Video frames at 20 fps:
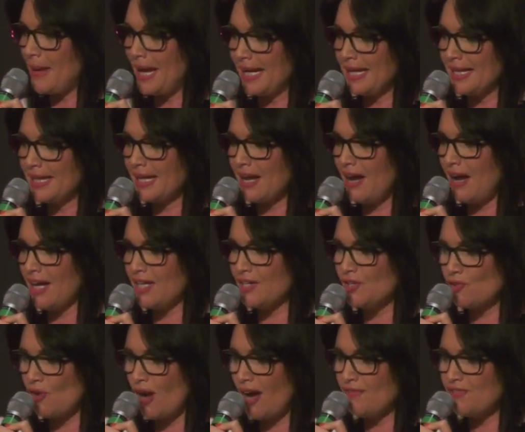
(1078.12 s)
in the car, you
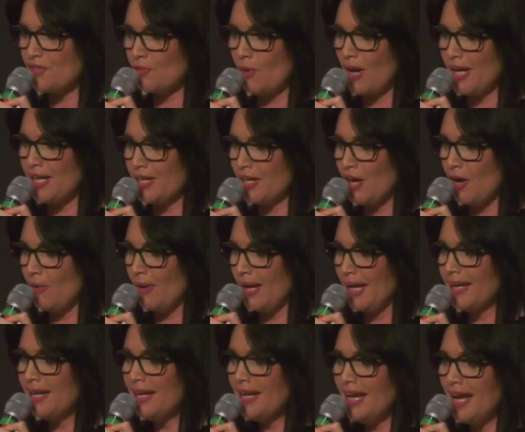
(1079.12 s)
drive to where you're going,
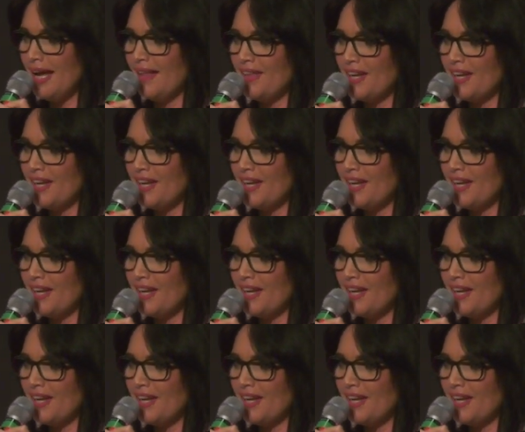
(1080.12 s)
and then